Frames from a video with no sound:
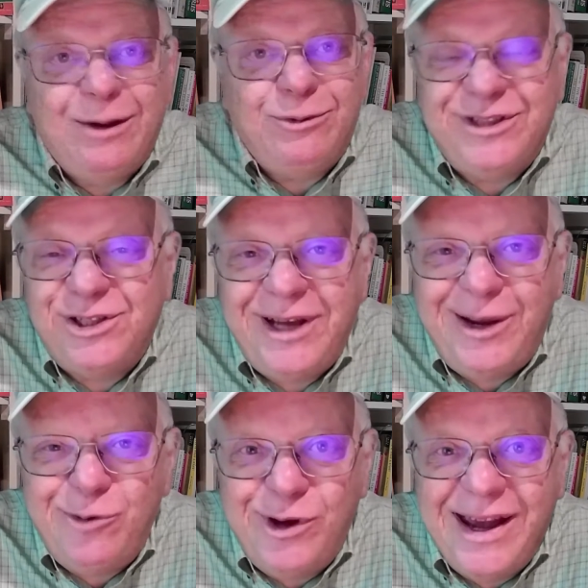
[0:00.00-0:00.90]
that was the
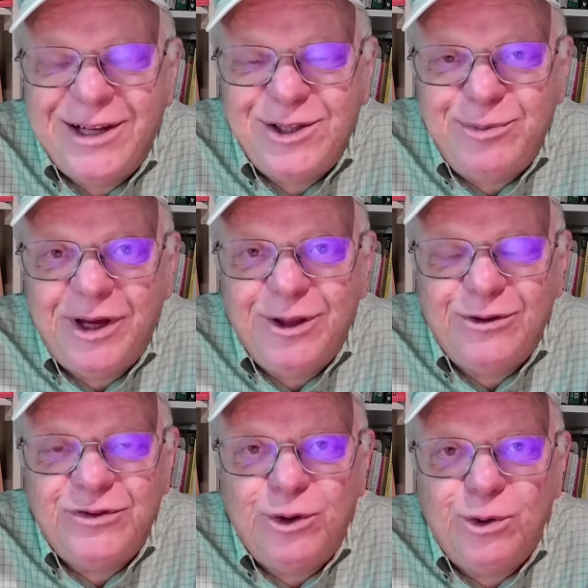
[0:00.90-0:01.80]
same reaction by
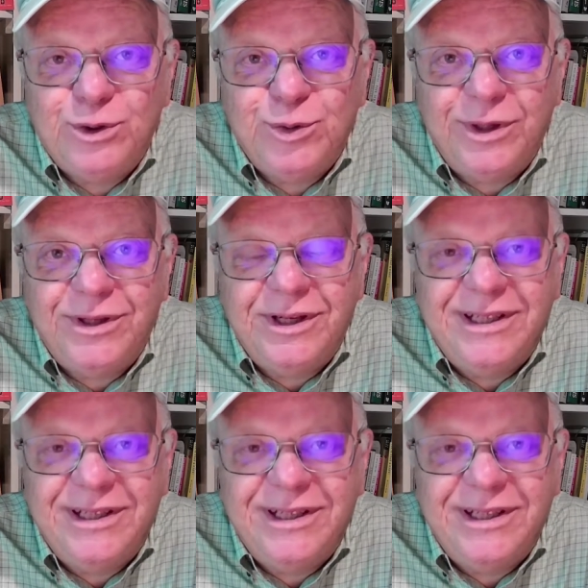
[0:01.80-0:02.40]
those folks when